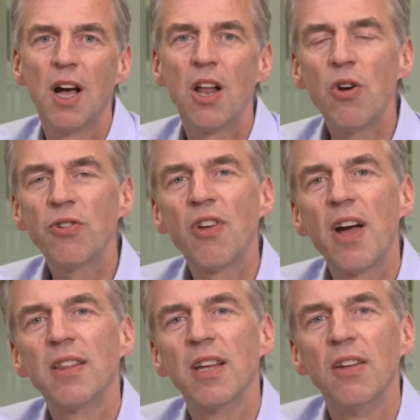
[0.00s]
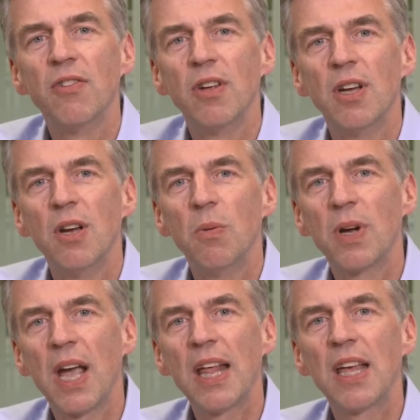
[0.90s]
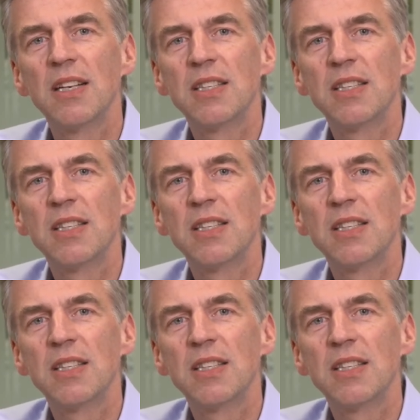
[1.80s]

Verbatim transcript: Alongside these, we're gaining a